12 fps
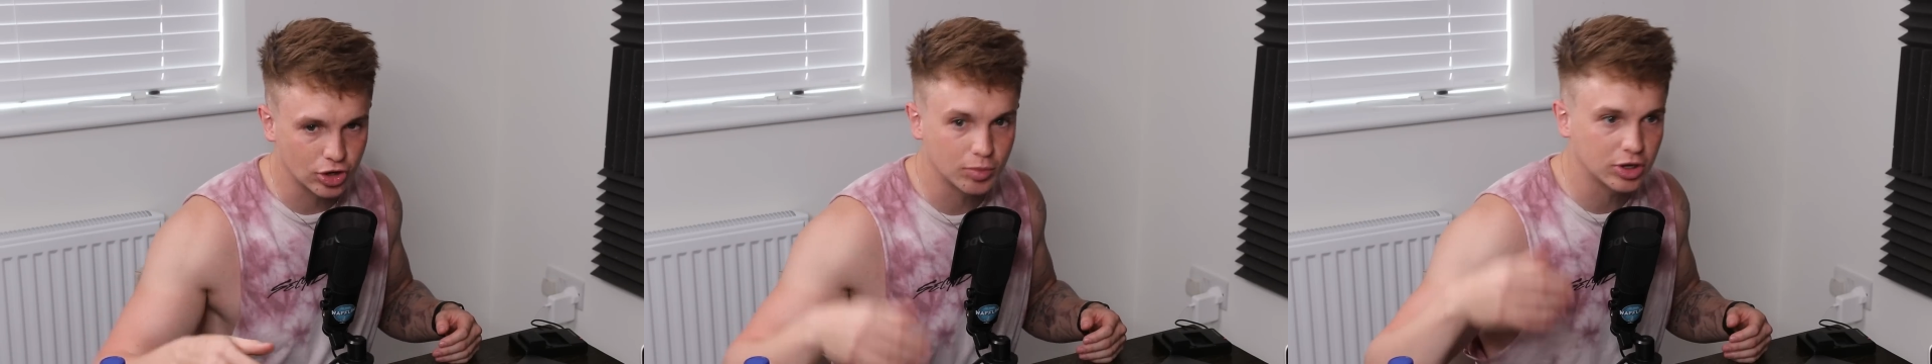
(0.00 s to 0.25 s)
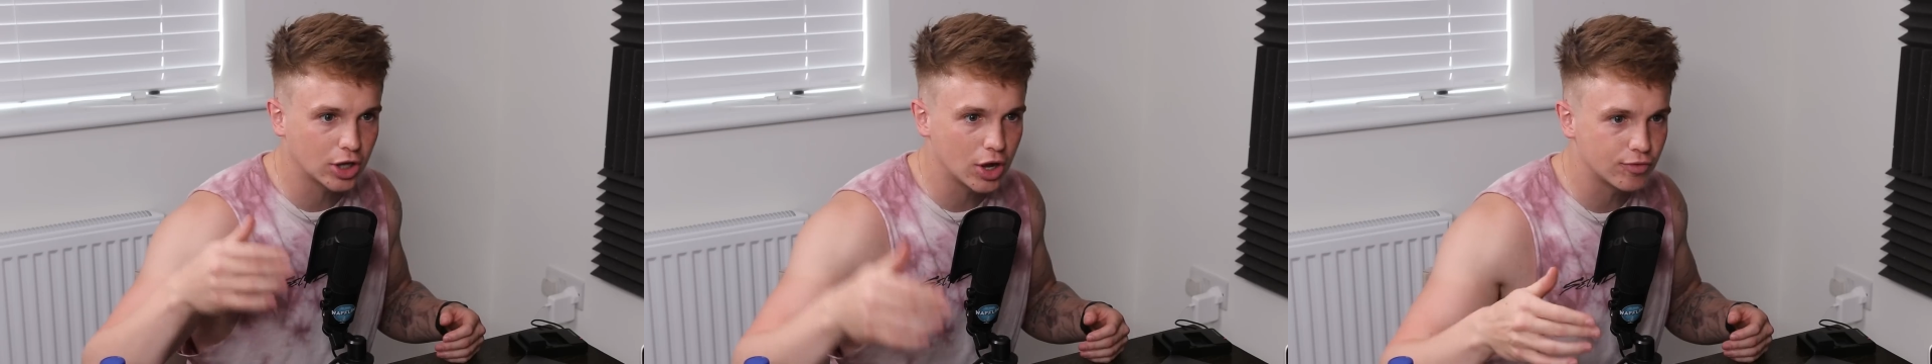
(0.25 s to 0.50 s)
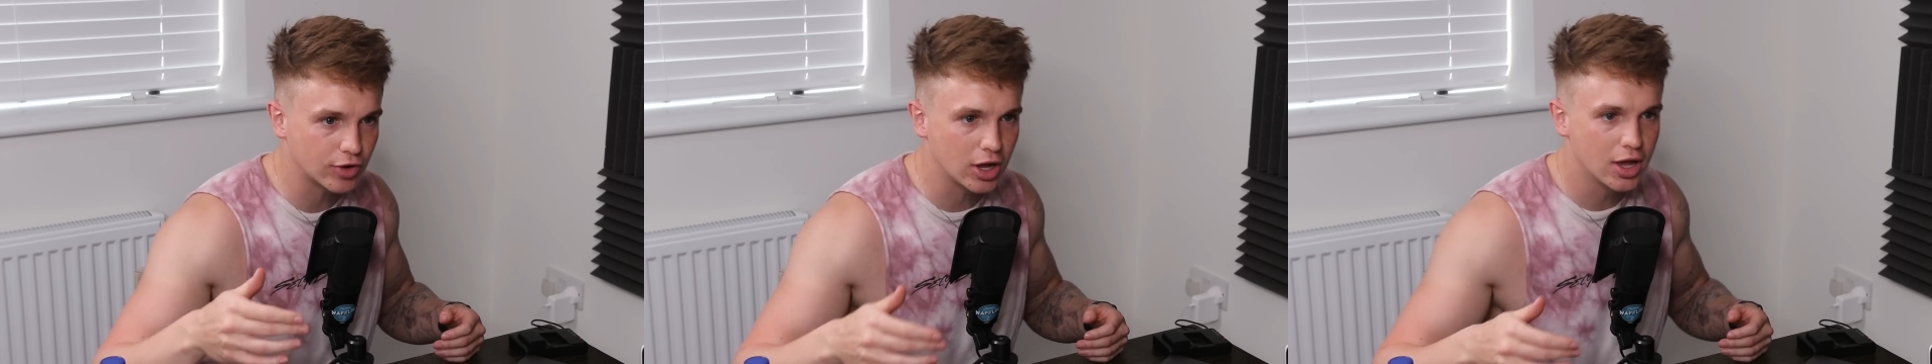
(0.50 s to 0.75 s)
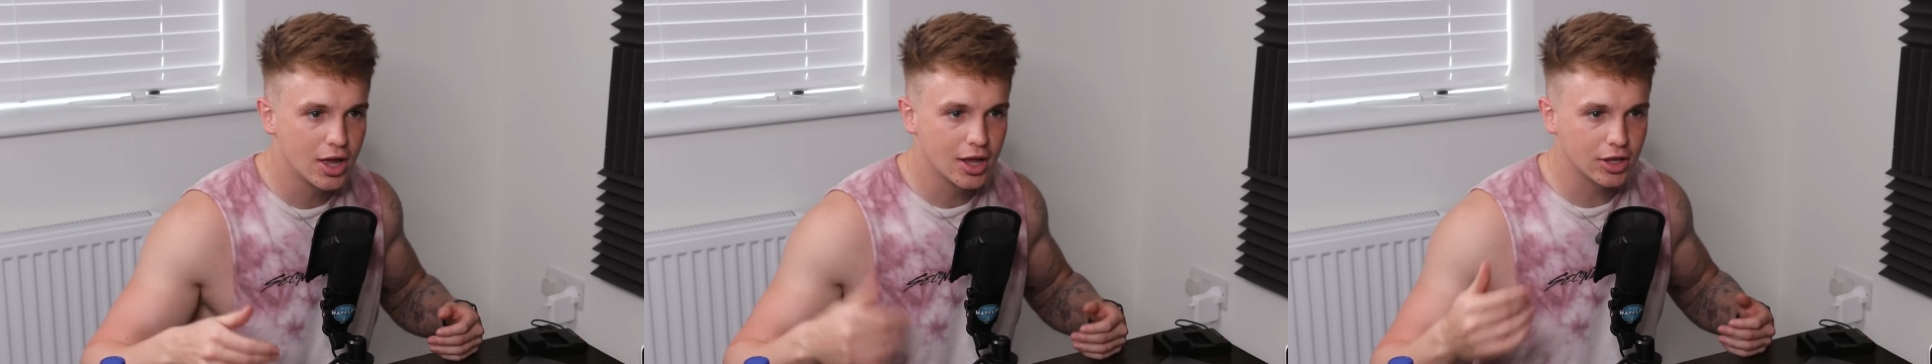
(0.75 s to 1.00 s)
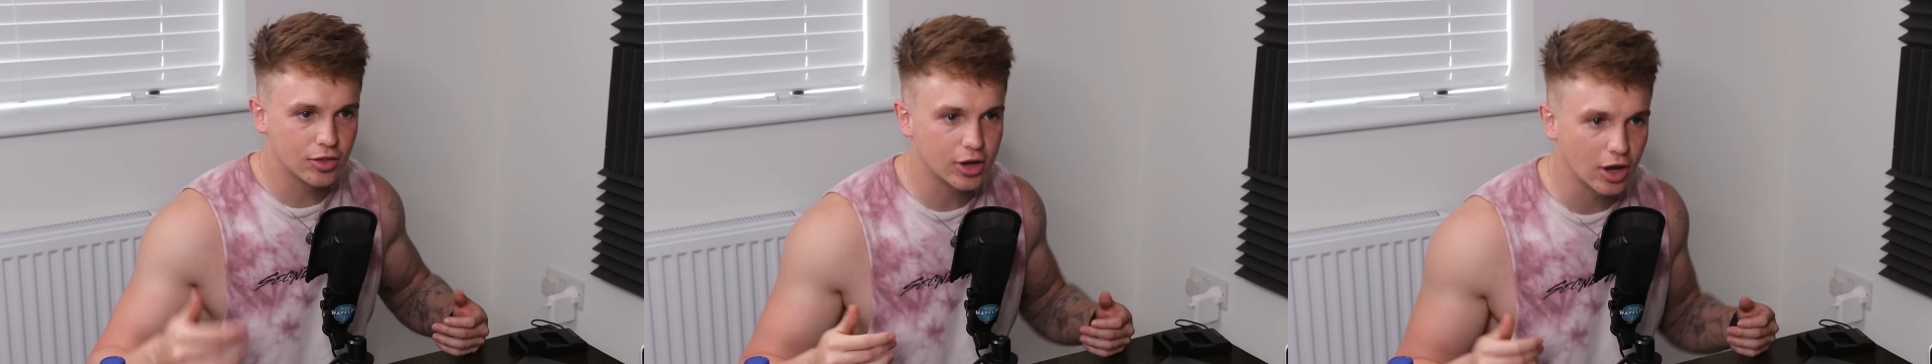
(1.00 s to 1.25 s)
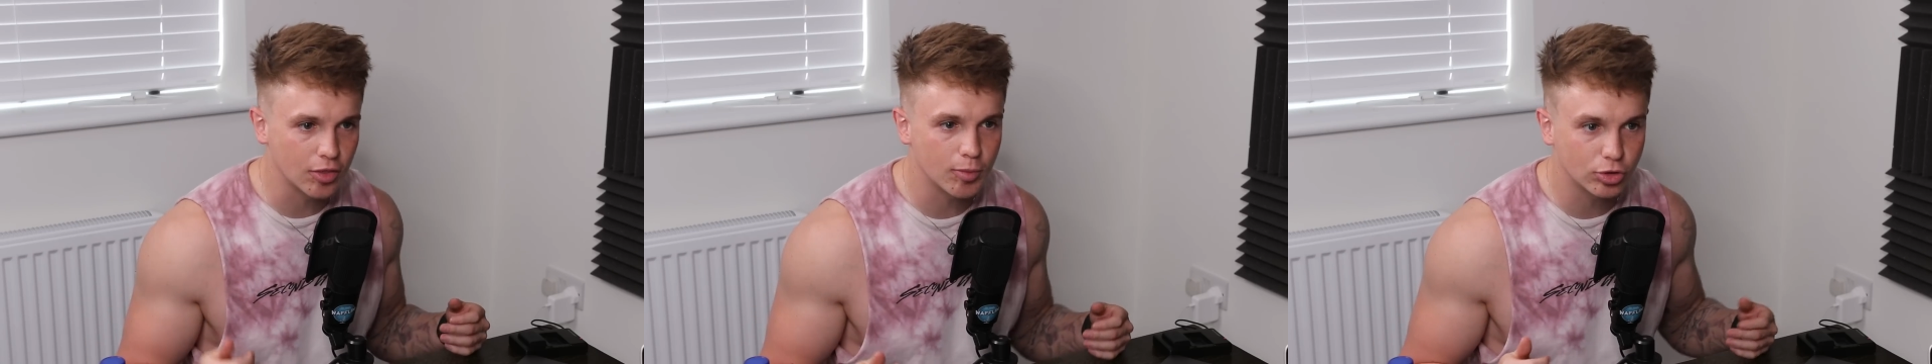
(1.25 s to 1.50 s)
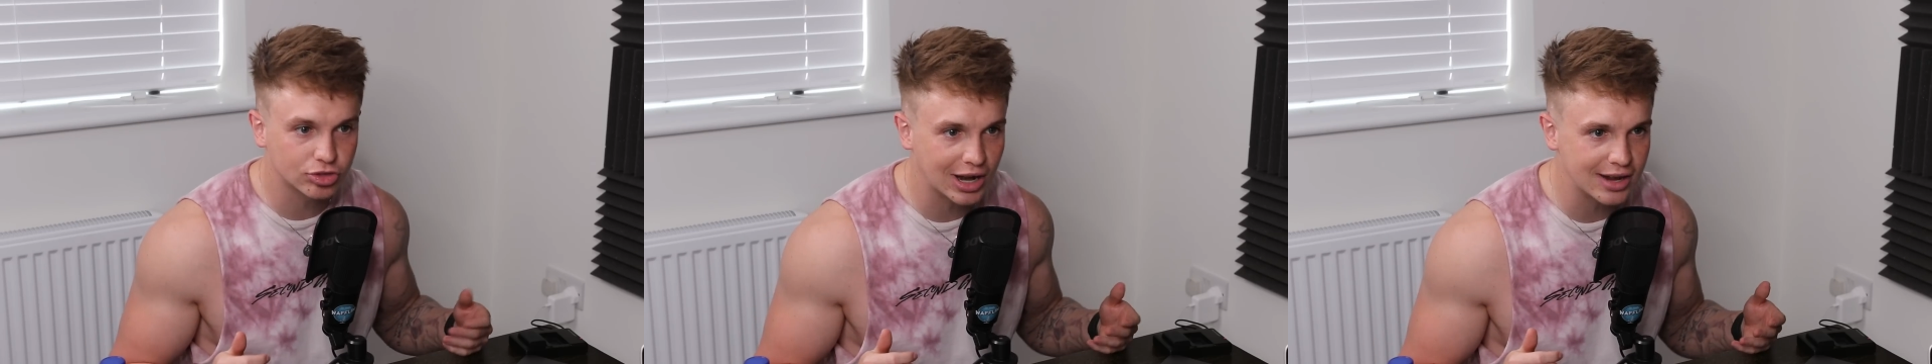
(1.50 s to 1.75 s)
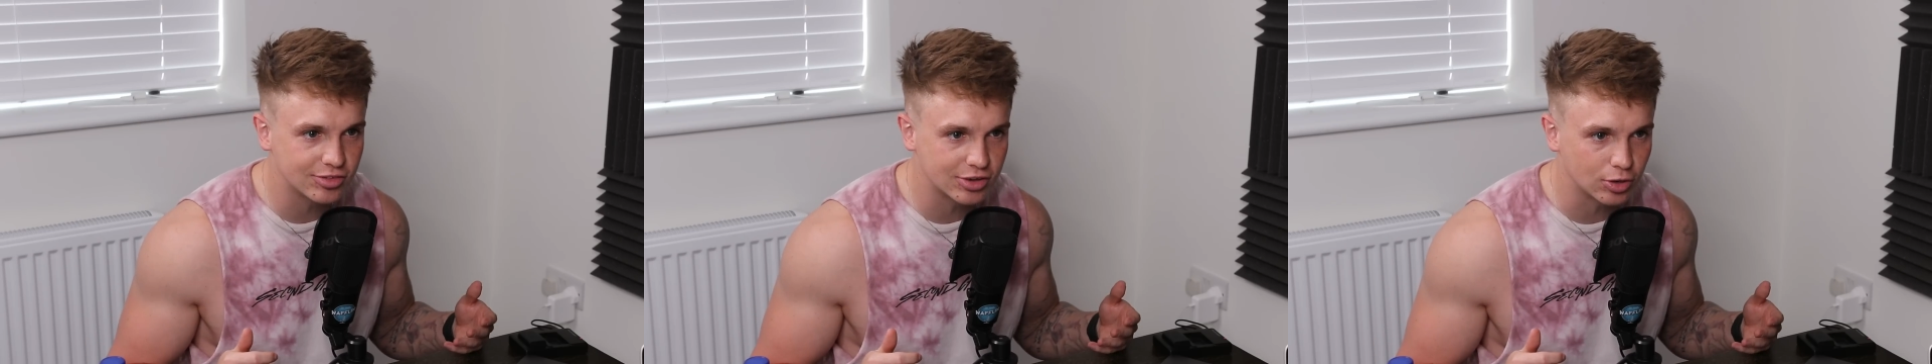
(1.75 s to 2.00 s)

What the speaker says: I'm going to go for the more challenging